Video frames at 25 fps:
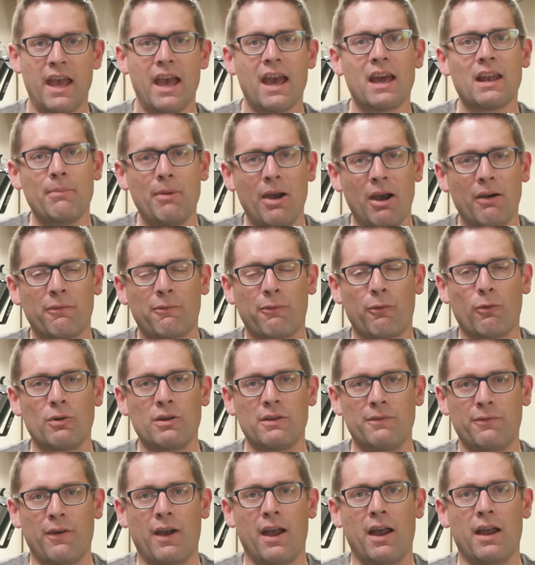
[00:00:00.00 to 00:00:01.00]
at about
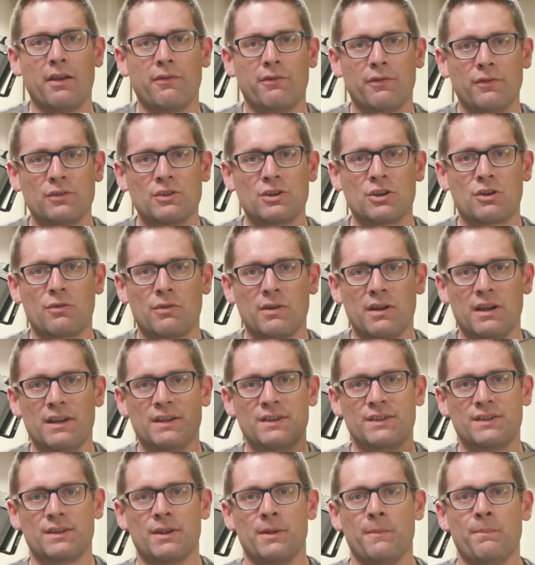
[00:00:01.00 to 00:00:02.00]
45
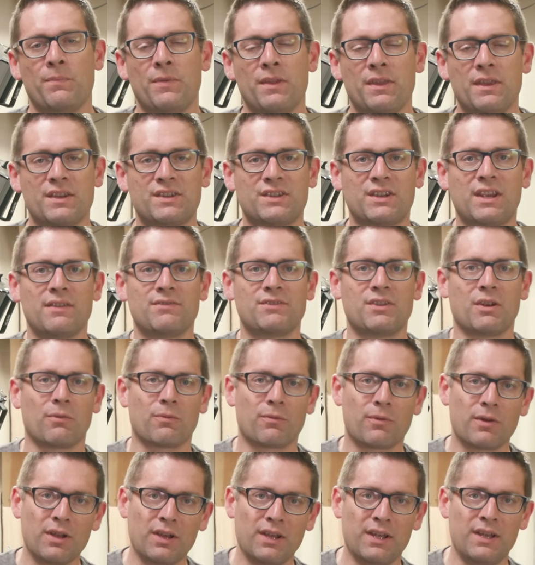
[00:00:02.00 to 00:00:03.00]
degrees. This gives a
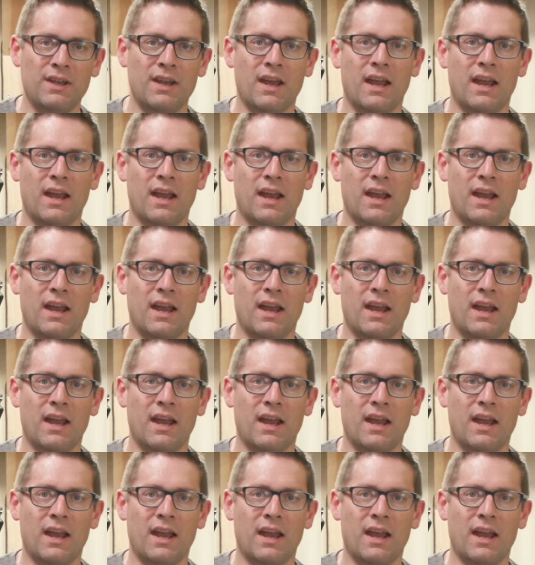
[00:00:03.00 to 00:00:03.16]
really